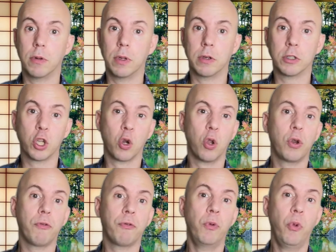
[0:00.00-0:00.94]
there's a lot
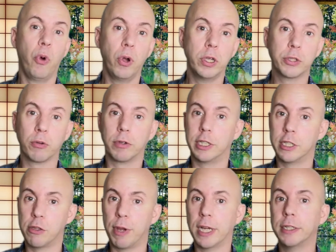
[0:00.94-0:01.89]
of noise or
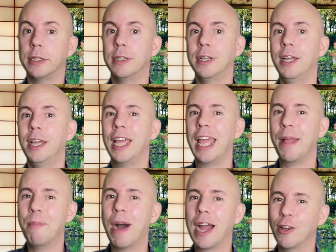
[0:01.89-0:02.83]
distraction, it
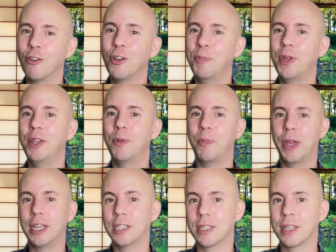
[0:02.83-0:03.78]
might not be the
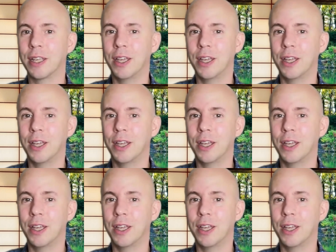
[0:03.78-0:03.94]
best